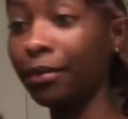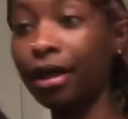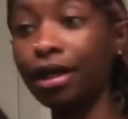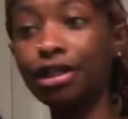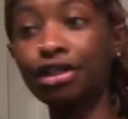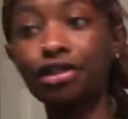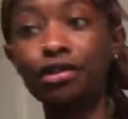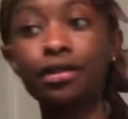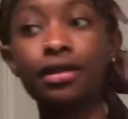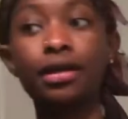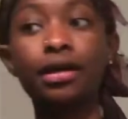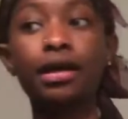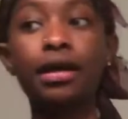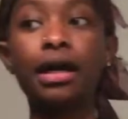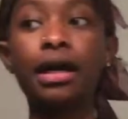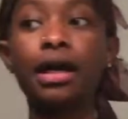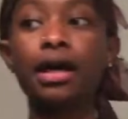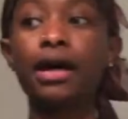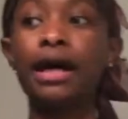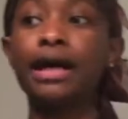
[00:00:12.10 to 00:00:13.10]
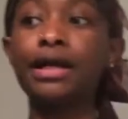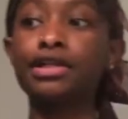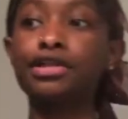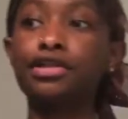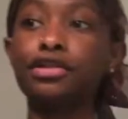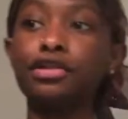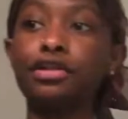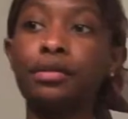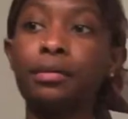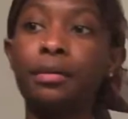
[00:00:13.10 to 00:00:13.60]
I'm going to show y'all how I
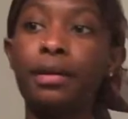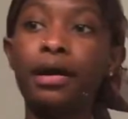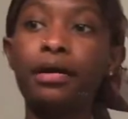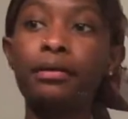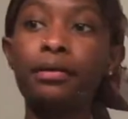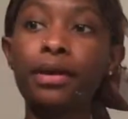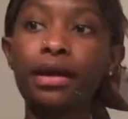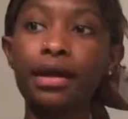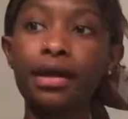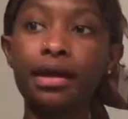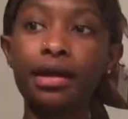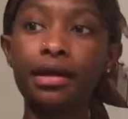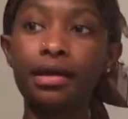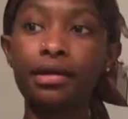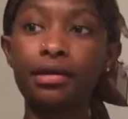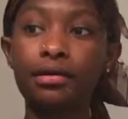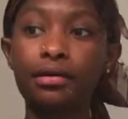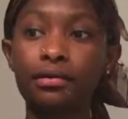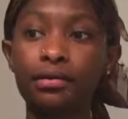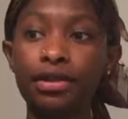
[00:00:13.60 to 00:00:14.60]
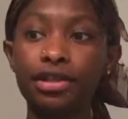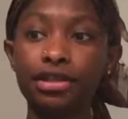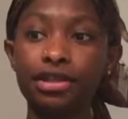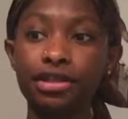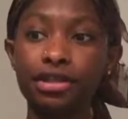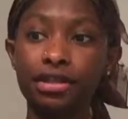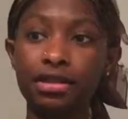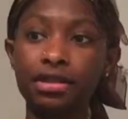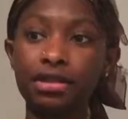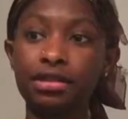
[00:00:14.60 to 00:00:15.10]
turn my wig, which
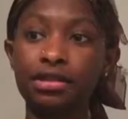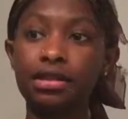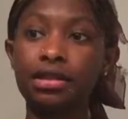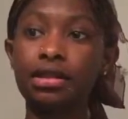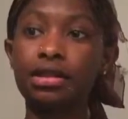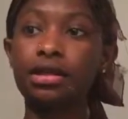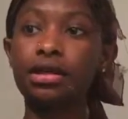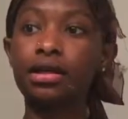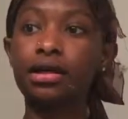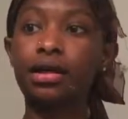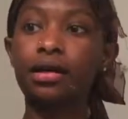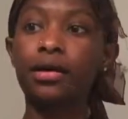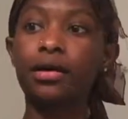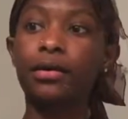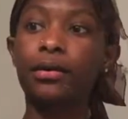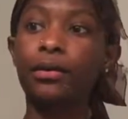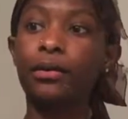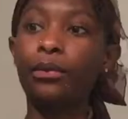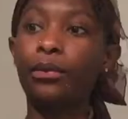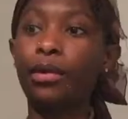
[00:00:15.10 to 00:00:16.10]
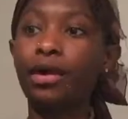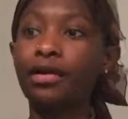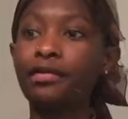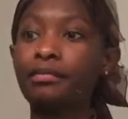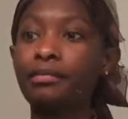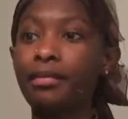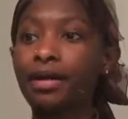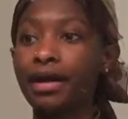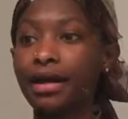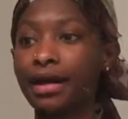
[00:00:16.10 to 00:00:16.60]
is one of
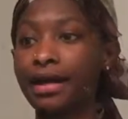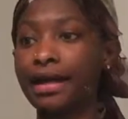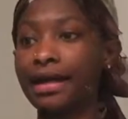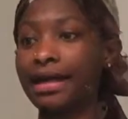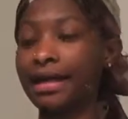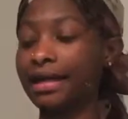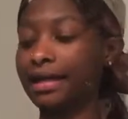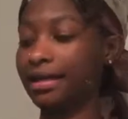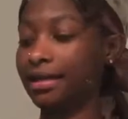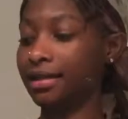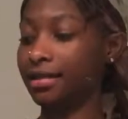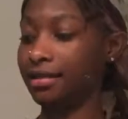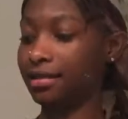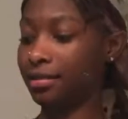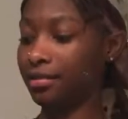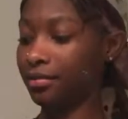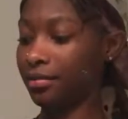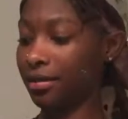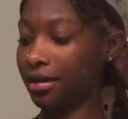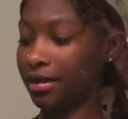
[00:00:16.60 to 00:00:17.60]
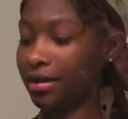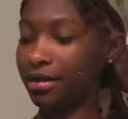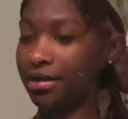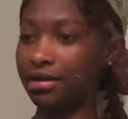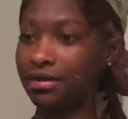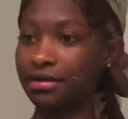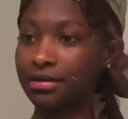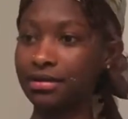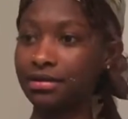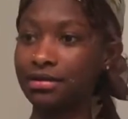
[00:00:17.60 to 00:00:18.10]
my good
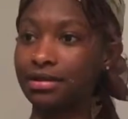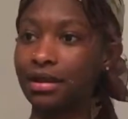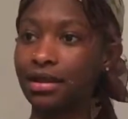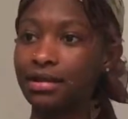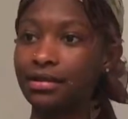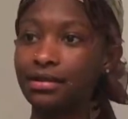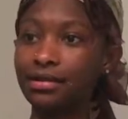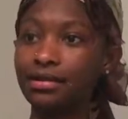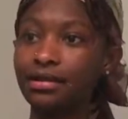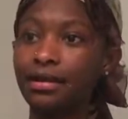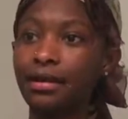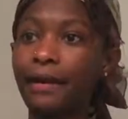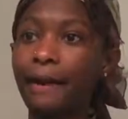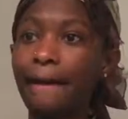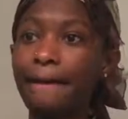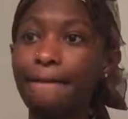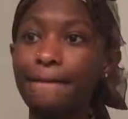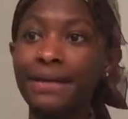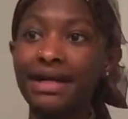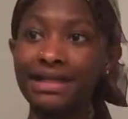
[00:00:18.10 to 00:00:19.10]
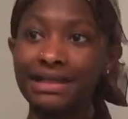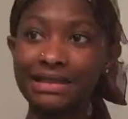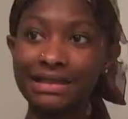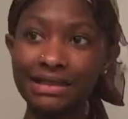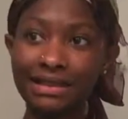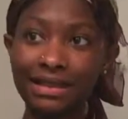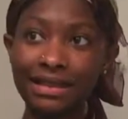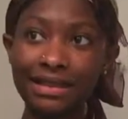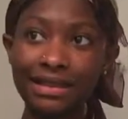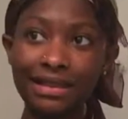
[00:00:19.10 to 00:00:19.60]
wigs that look
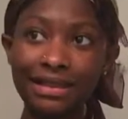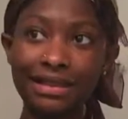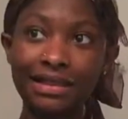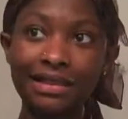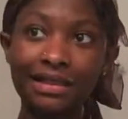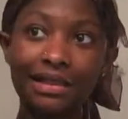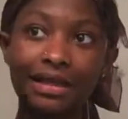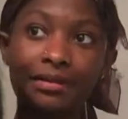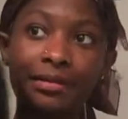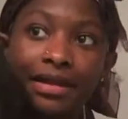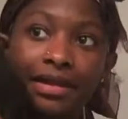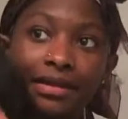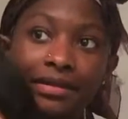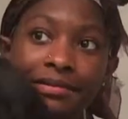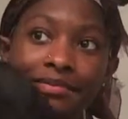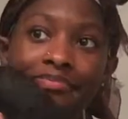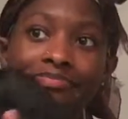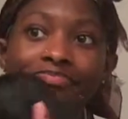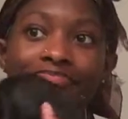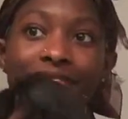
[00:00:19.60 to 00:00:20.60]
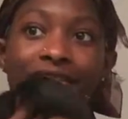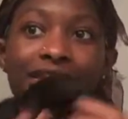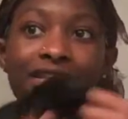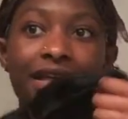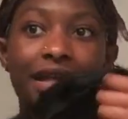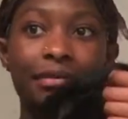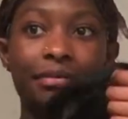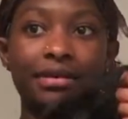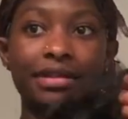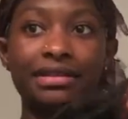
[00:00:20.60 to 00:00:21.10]
busted. I mean, it's
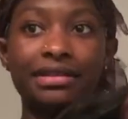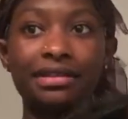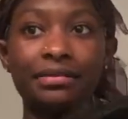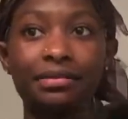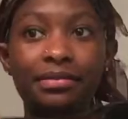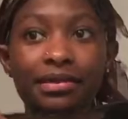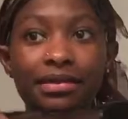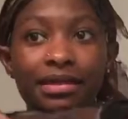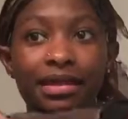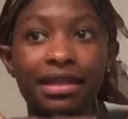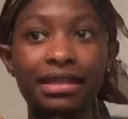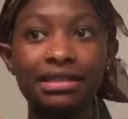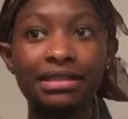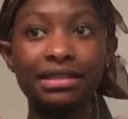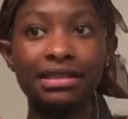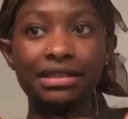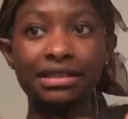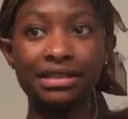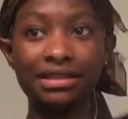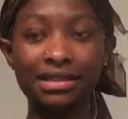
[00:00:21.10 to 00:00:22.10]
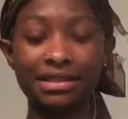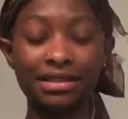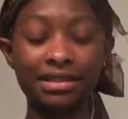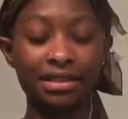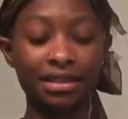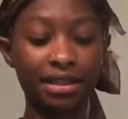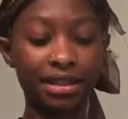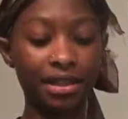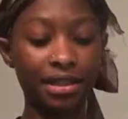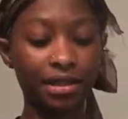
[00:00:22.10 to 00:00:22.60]
not busted, but I just
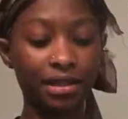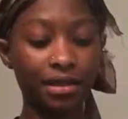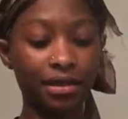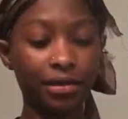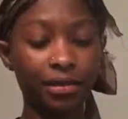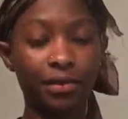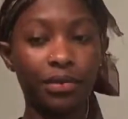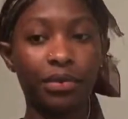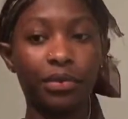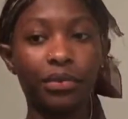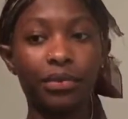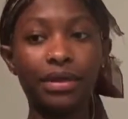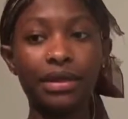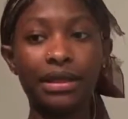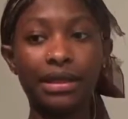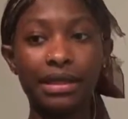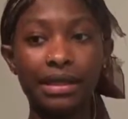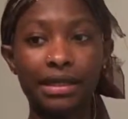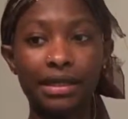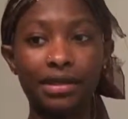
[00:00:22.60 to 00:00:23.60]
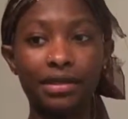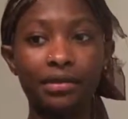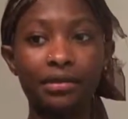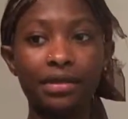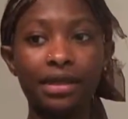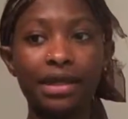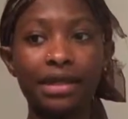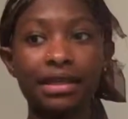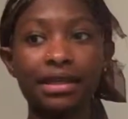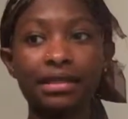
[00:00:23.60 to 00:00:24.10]
really don't
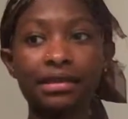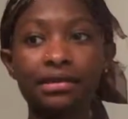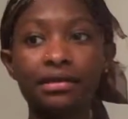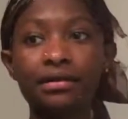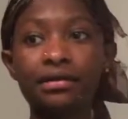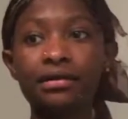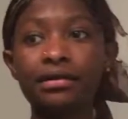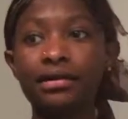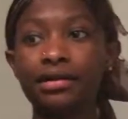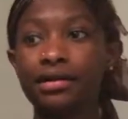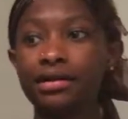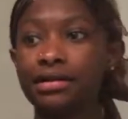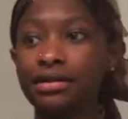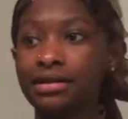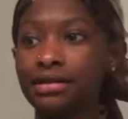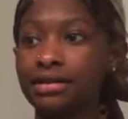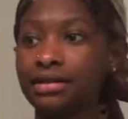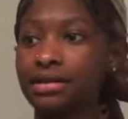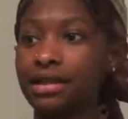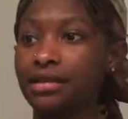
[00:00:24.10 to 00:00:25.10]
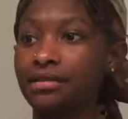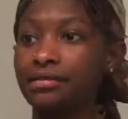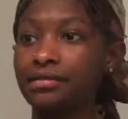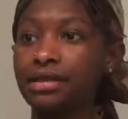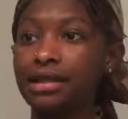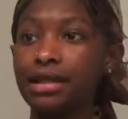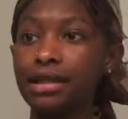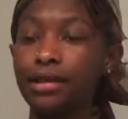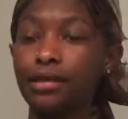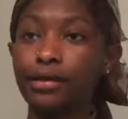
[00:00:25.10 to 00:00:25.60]
like it long because I don't
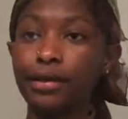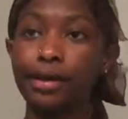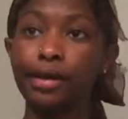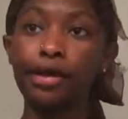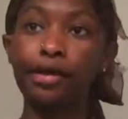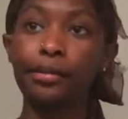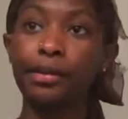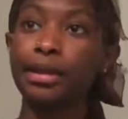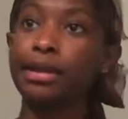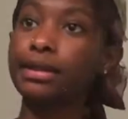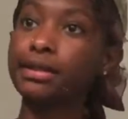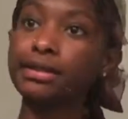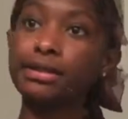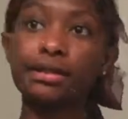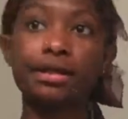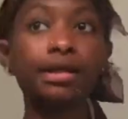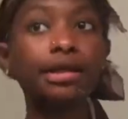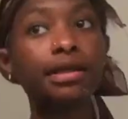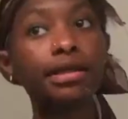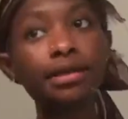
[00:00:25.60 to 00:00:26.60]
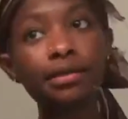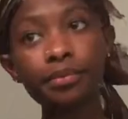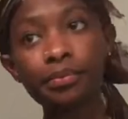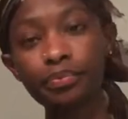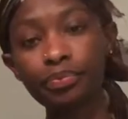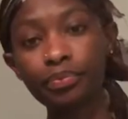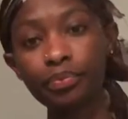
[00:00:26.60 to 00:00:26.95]
think long hair on me looks good.